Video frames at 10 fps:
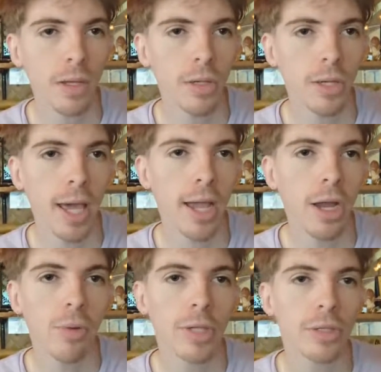Okay,
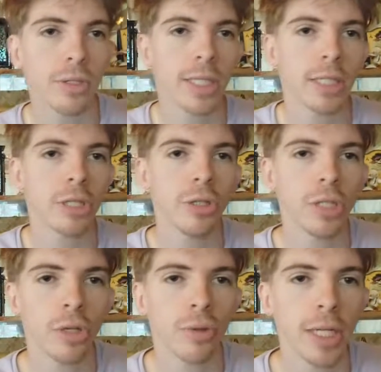Retro says, so using
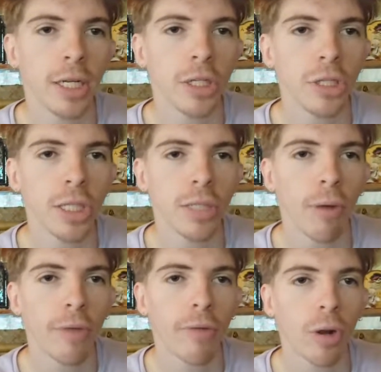green energy is a part
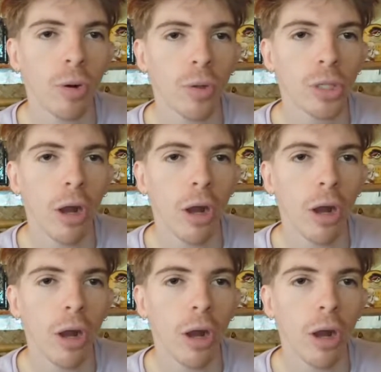of our culture.